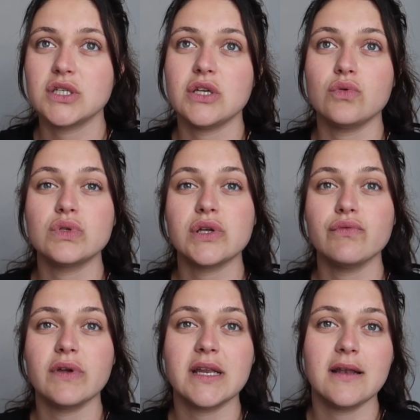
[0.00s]
She also
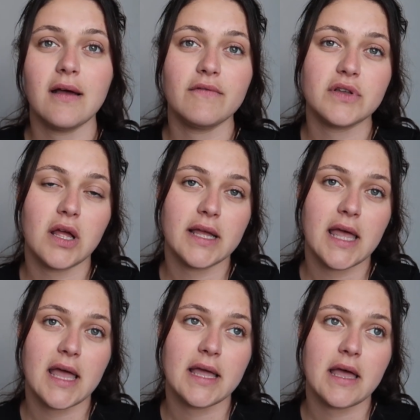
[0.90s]
really loved like
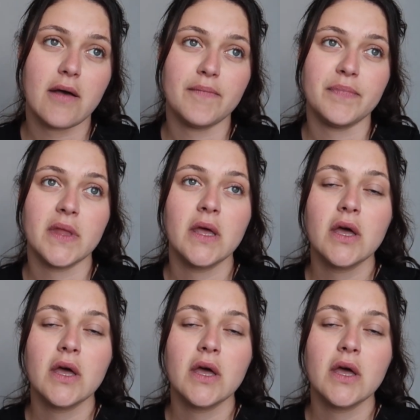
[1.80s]
a um,